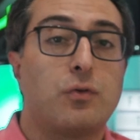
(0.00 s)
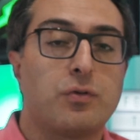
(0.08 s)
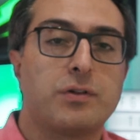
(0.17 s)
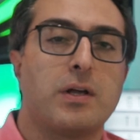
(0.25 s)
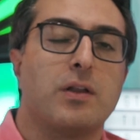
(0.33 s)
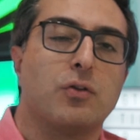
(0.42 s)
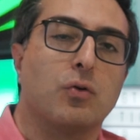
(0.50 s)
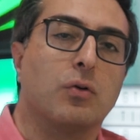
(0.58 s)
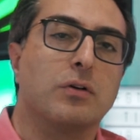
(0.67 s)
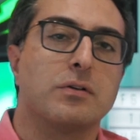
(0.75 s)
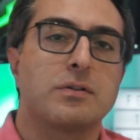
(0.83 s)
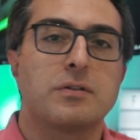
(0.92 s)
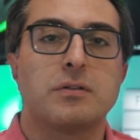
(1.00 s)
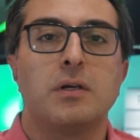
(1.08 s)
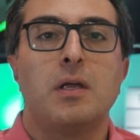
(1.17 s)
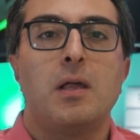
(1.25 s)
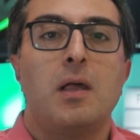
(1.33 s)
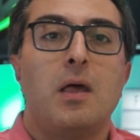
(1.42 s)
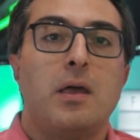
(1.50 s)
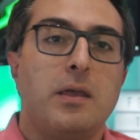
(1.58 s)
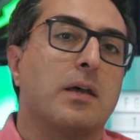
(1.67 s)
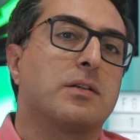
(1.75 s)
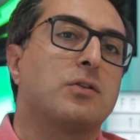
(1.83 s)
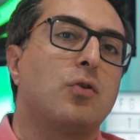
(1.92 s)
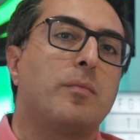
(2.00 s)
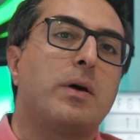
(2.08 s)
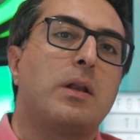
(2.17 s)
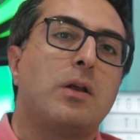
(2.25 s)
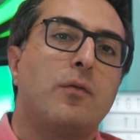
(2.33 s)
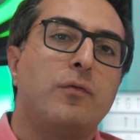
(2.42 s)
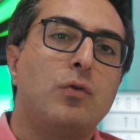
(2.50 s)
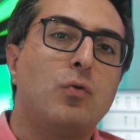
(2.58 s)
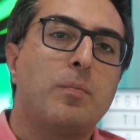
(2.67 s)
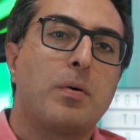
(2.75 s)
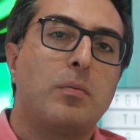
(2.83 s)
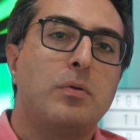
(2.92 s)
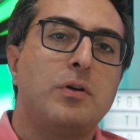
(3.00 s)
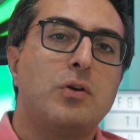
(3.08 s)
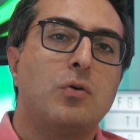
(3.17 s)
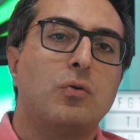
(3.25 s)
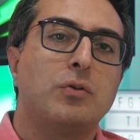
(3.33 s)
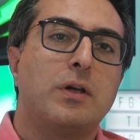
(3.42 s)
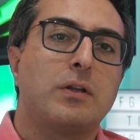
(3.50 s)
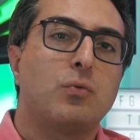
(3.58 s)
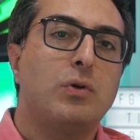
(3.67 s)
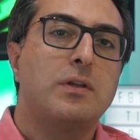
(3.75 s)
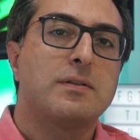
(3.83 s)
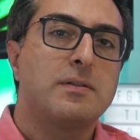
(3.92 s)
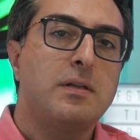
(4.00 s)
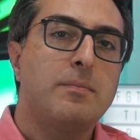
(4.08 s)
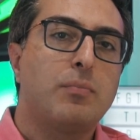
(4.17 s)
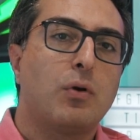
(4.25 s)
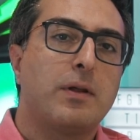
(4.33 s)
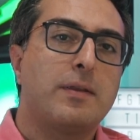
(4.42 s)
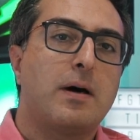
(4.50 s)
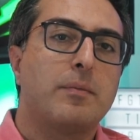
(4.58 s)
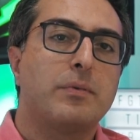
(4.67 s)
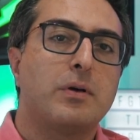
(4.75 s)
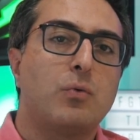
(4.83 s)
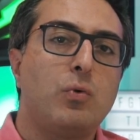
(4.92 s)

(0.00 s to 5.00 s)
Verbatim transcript: for $10? Yes, not many of you probably know that with a simple adapter